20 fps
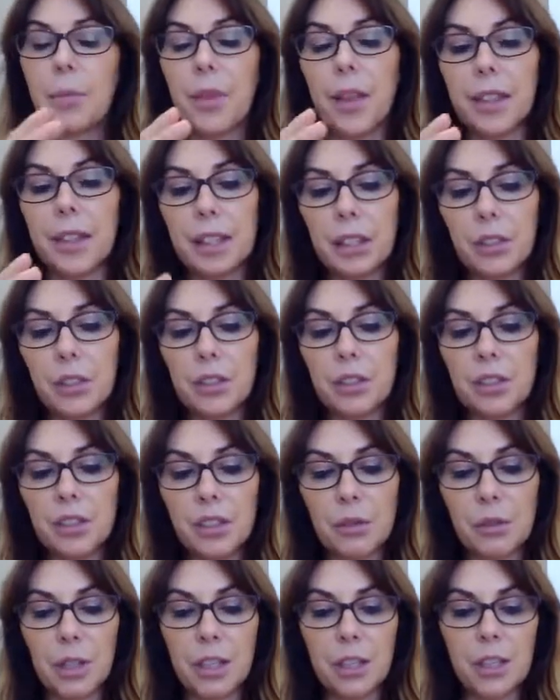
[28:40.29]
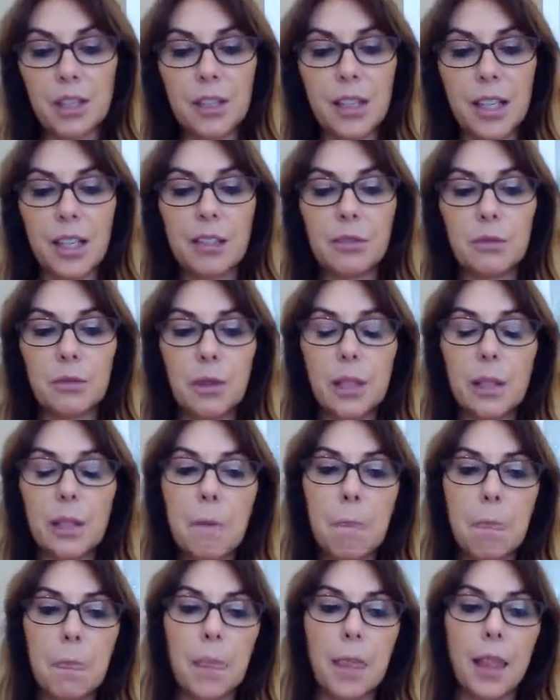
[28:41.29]
And you can also ask yourself,
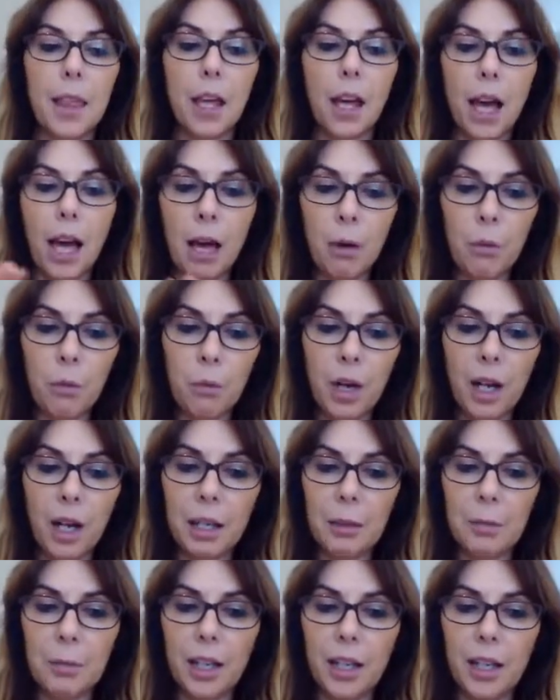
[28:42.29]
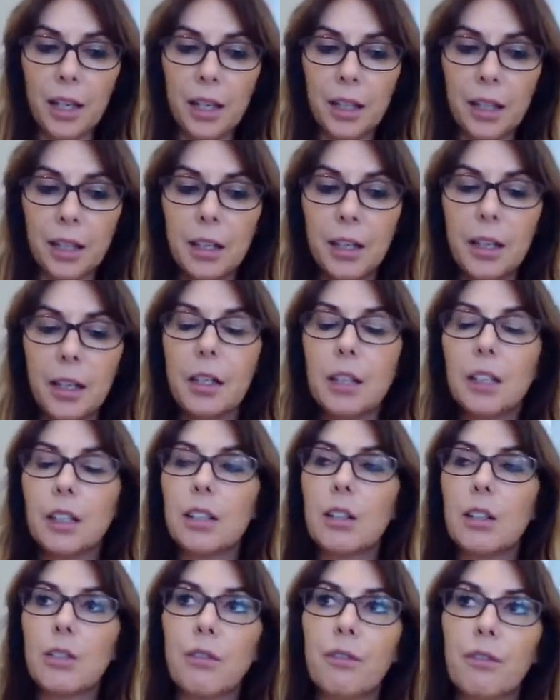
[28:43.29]
well, how well am I? You
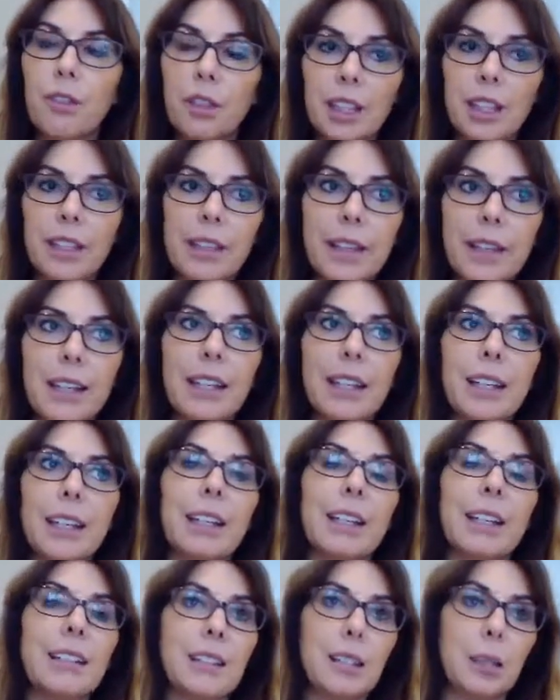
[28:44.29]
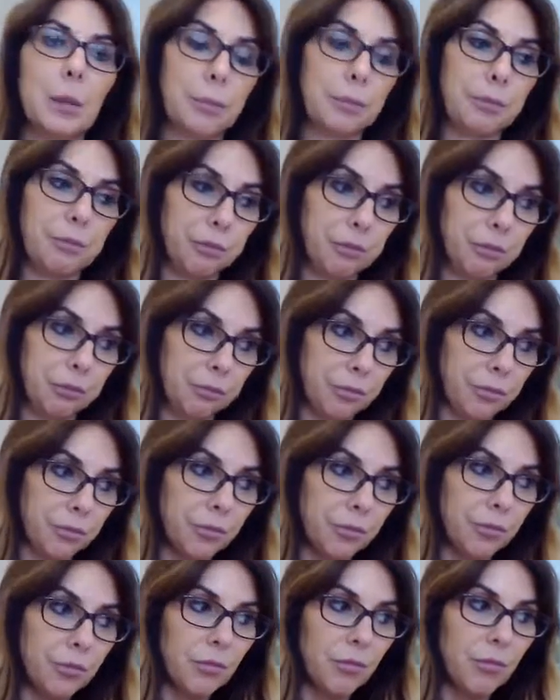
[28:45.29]
know, the funny thing is,
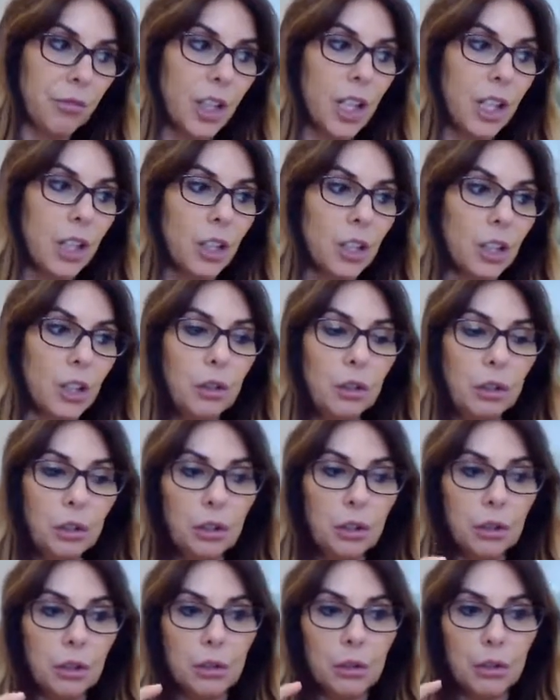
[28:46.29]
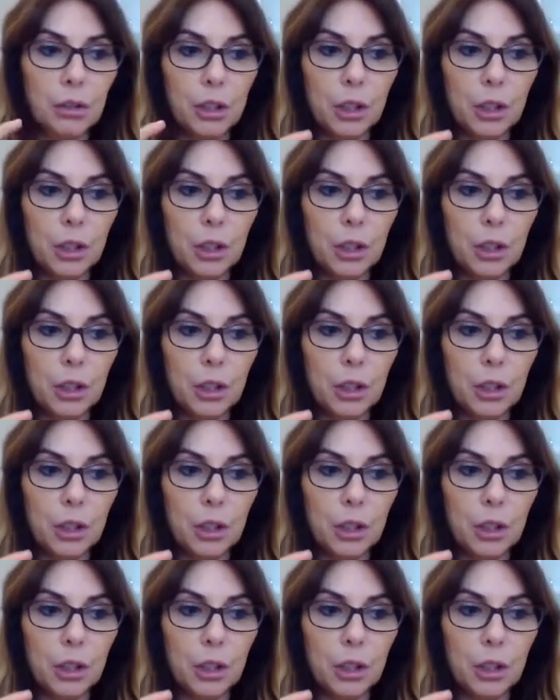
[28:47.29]
you're